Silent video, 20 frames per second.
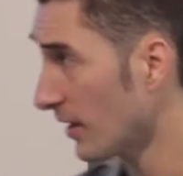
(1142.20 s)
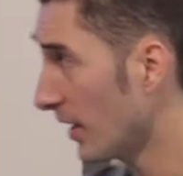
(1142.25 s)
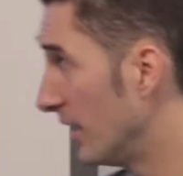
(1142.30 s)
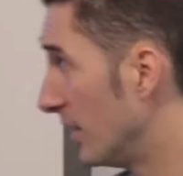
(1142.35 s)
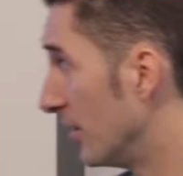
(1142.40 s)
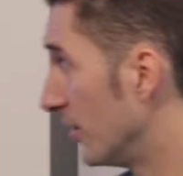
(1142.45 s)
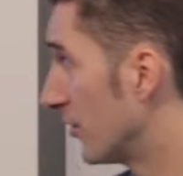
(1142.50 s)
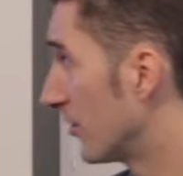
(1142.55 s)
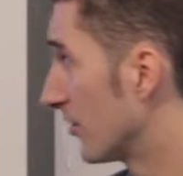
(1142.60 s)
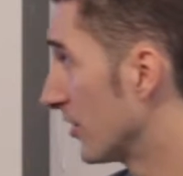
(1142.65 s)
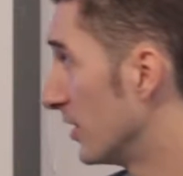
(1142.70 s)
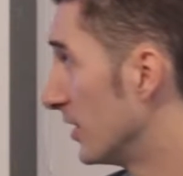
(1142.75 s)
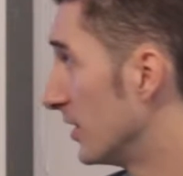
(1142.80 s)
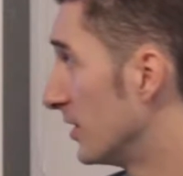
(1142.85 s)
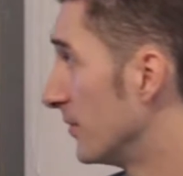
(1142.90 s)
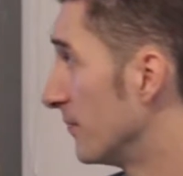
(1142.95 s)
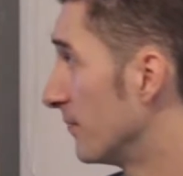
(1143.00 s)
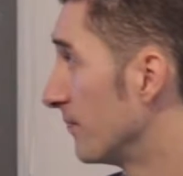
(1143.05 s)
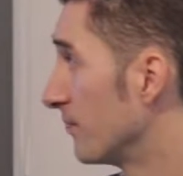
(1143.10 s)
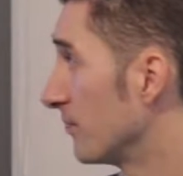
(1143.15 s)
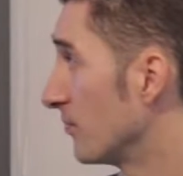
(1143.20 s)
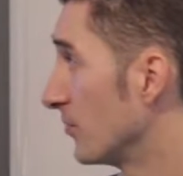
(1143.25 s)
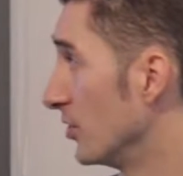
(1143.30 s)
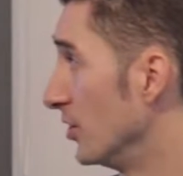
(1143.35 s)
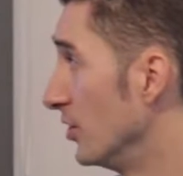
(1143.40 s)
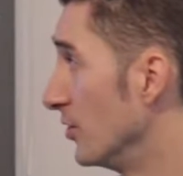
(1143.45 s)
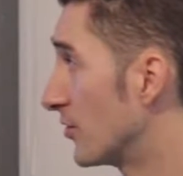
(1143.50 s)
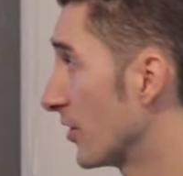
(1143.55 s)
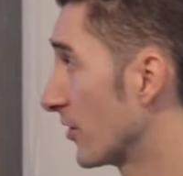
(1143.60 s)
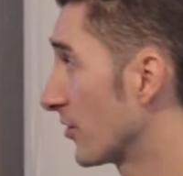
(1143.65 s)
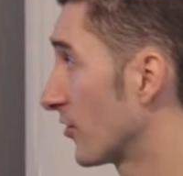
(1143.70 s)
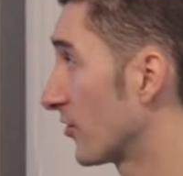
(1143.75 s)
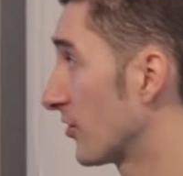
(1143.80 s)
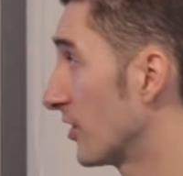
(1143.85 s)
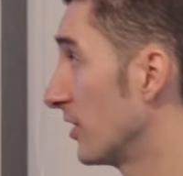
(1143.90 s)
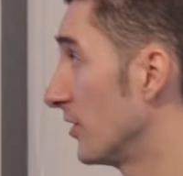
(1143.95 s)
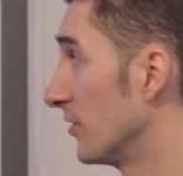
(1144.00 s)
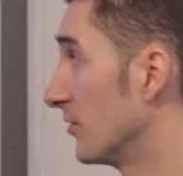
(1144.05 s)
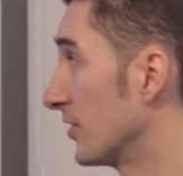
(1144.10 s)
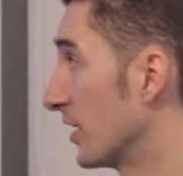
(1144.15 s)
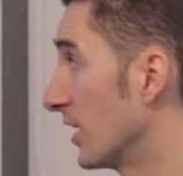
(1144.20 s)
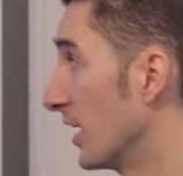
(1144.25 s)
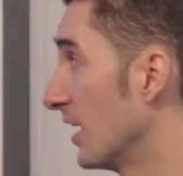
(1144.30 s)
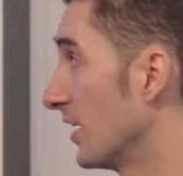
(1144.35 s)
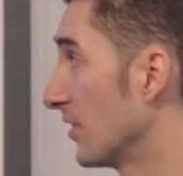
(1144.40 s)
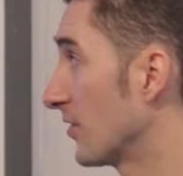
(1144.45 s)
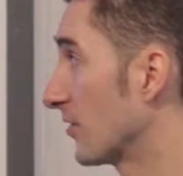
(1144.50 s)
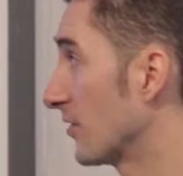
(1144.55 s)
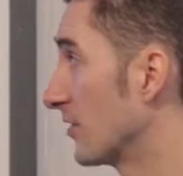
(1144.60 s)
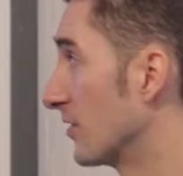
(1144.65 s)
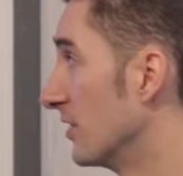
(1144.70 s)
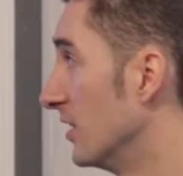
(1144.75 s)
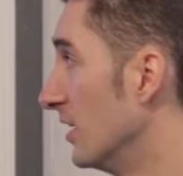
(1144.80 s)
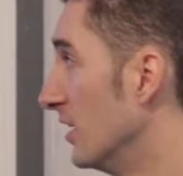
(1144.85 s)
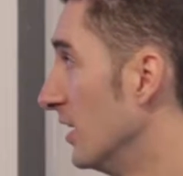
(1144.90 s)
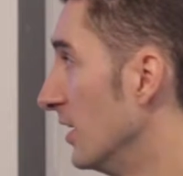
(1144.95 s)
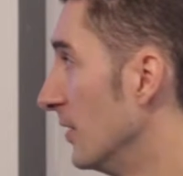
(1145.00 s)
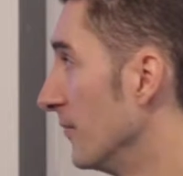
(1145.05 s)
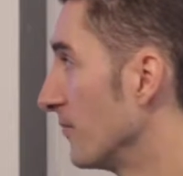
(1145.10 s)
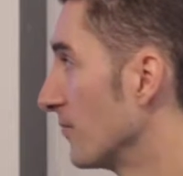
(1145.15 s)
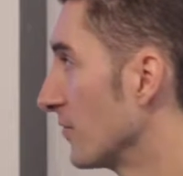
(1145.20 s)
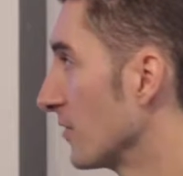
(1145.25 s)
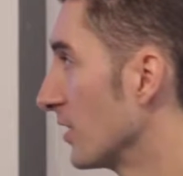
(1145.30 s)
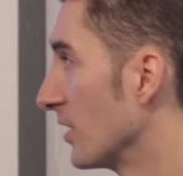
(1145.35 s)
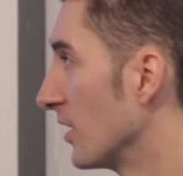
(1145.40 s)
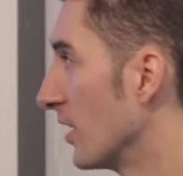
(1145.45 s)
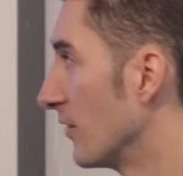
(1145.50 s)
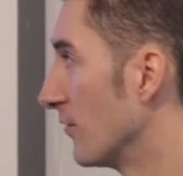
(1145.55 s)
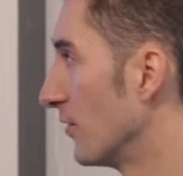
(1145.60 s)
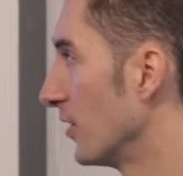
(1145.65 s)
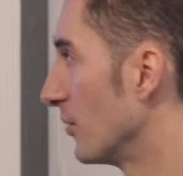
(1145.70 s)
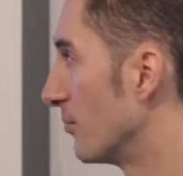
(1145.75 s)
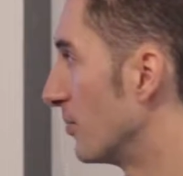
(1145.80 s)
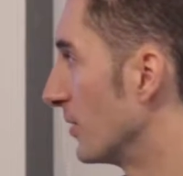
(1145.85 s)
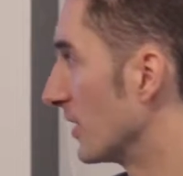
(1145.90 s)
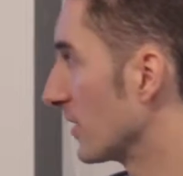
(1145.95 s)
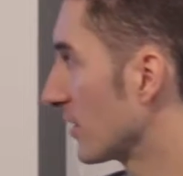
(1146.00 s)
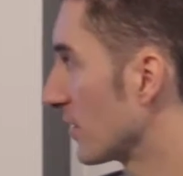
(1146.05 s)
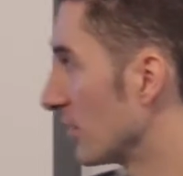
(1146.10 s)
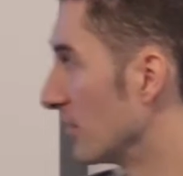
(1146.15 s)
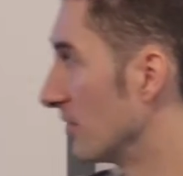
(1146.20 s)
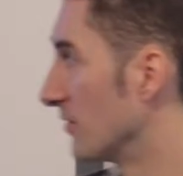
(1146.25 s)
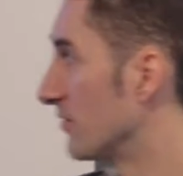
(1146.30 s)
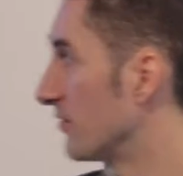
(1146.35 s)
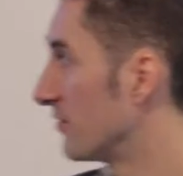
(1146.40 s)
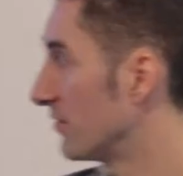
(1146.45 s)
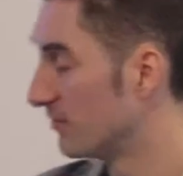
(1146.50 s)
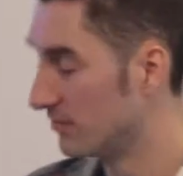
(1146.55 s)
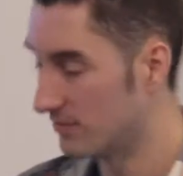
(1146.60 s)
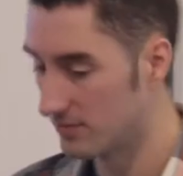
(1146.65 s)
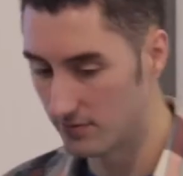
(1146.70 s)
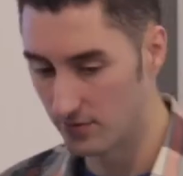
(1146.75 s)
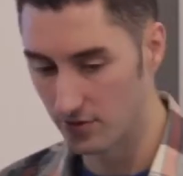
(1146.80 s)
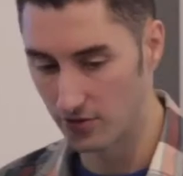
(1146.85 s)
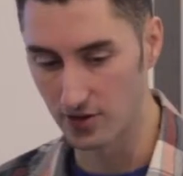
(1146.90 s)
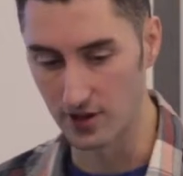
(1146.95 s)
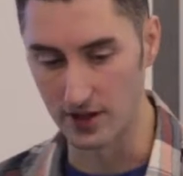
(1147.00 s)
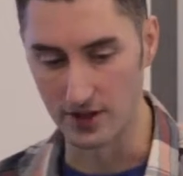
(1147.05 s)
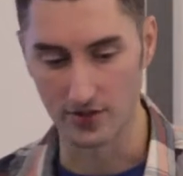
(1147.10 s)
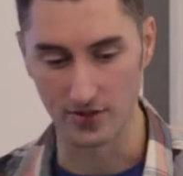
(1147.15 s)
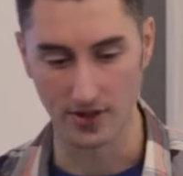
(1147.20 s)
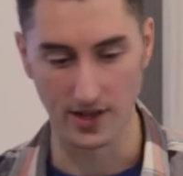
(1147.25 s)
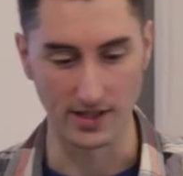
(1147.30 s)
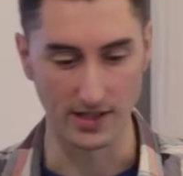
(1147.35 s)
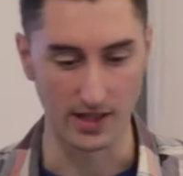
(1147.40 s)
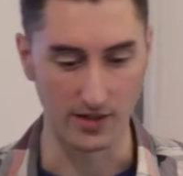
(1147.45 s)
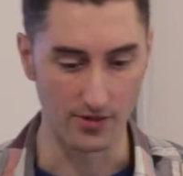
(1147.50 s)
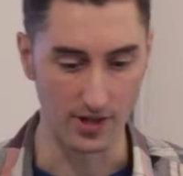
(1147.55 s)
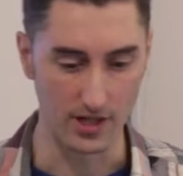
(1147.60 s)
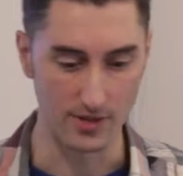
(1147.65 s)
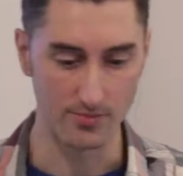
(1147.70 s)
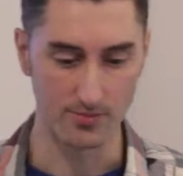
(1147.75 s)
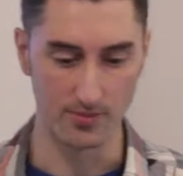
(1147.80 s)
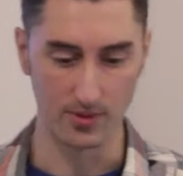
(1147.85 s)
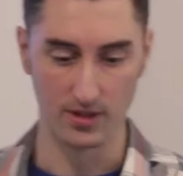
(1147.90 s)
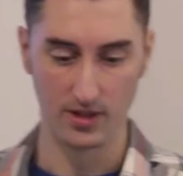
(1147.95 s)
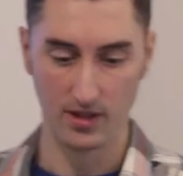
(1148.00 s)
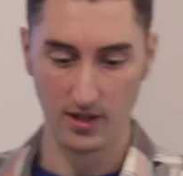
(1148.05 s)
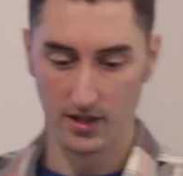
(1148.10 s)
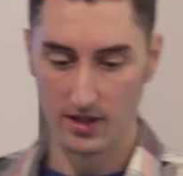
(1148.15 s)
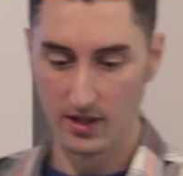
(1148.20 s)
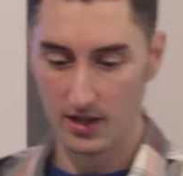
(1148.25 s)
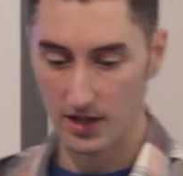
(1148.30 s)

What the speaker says: is use Ssl and Tls, and I feel a bit kind of silly saying that really, but